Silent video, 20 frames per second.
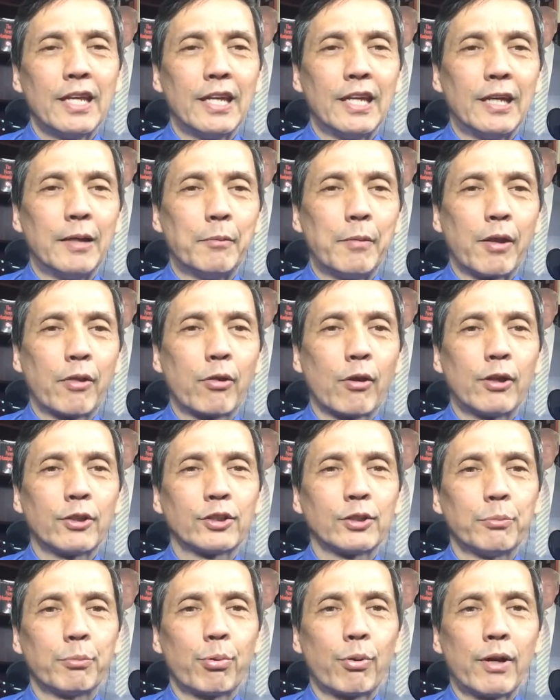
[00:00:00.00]
my thoughts
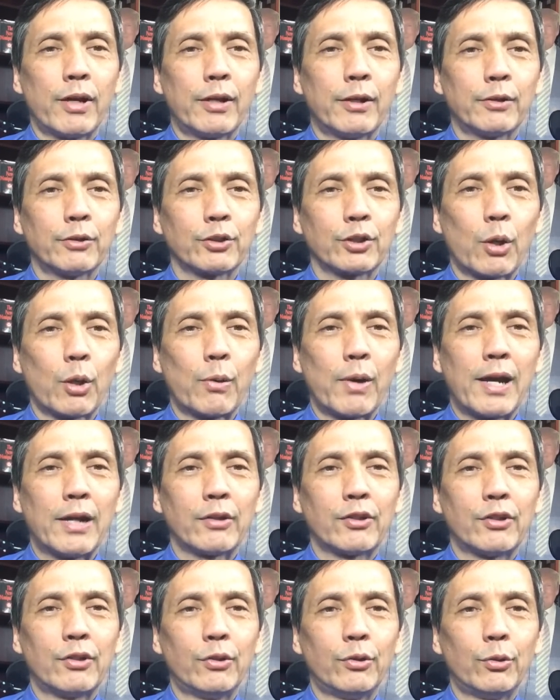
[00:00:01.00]
and prayers go
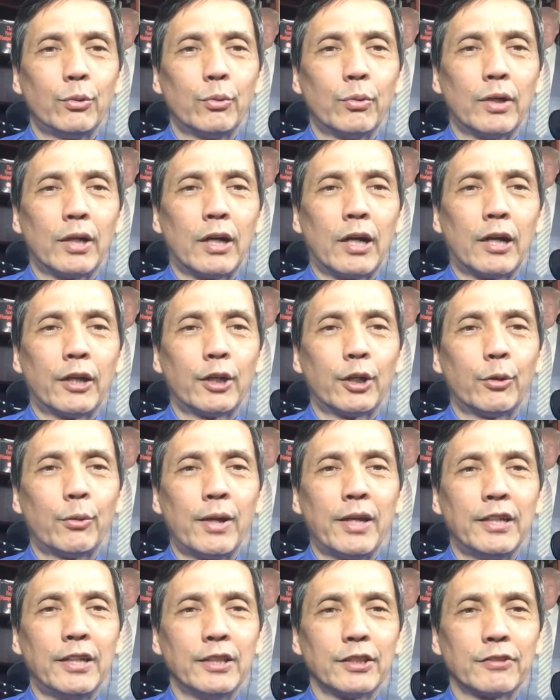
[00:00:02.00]
out to Otto
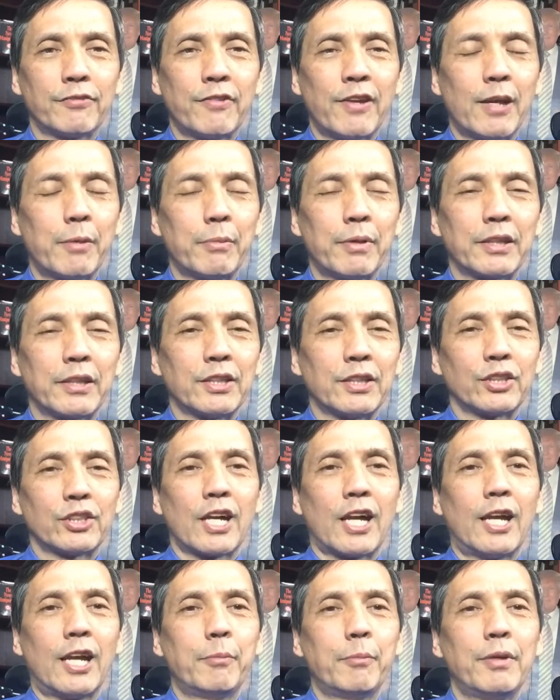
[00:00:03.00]
and his family at this
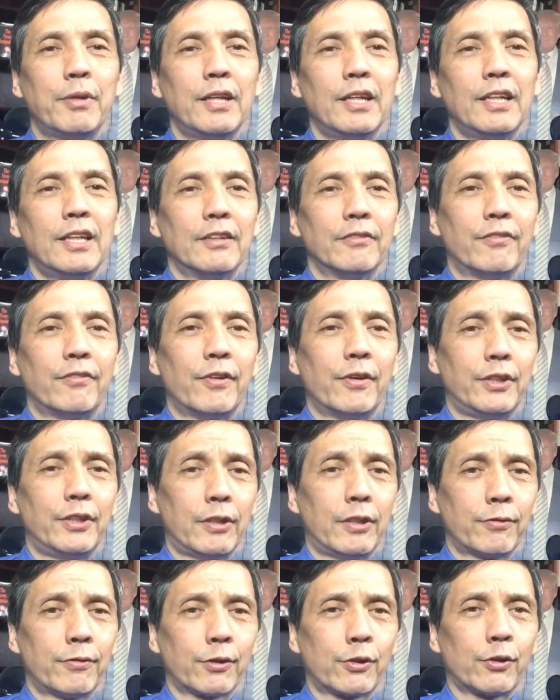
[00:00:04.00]
time. Very
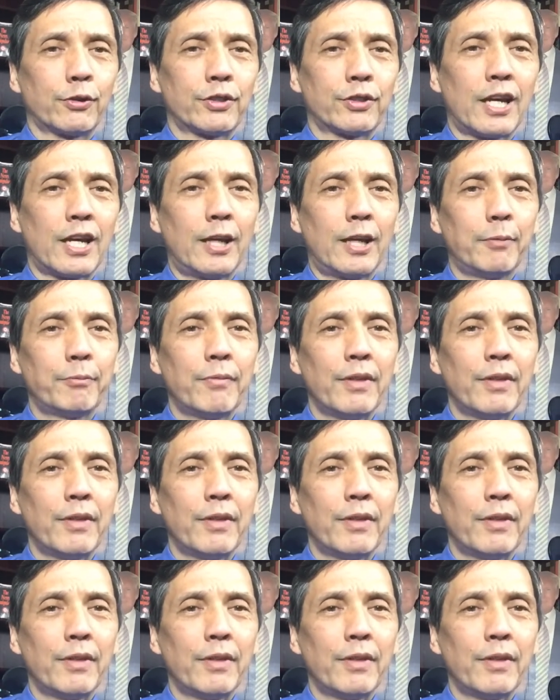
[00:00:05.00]
difficult time.